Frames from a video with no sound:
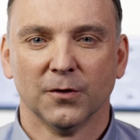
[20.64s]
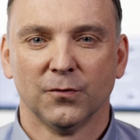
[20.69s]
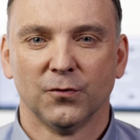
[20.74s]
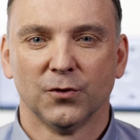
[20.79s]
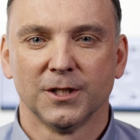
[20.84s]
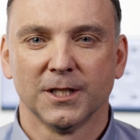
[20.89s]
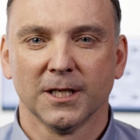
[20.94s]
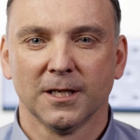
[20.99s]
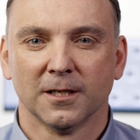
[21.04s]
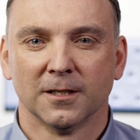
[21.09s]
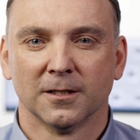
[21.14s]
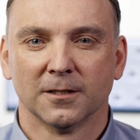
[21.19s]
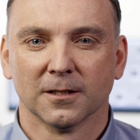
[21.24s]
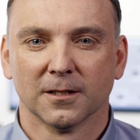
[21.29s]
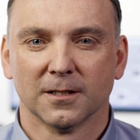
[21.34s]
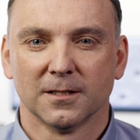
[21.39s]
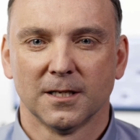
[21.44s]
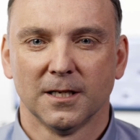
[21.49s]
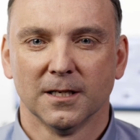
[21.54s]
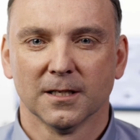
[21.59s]
I have always
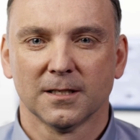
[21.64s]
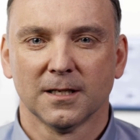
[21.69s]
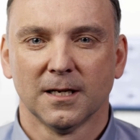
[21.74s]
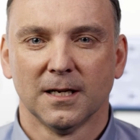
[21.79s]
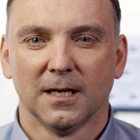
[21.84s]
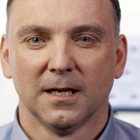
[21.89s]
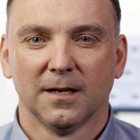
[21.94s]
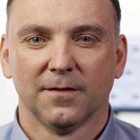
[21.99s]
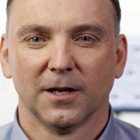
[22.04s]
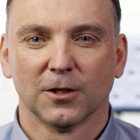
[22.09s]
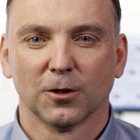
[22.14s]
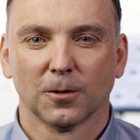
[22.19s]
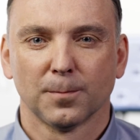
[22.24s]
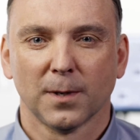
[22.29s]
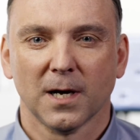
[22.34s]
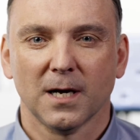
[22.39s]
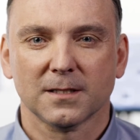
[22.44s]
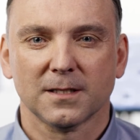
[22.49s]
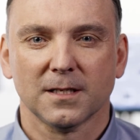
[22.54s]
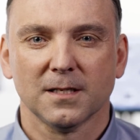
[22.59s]
been interested in applied
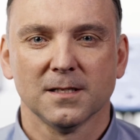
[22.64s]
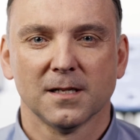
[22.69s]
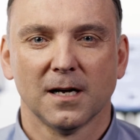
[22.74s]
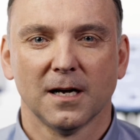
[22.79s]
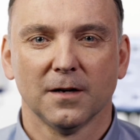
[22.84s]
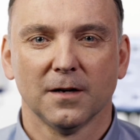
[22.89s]
physics,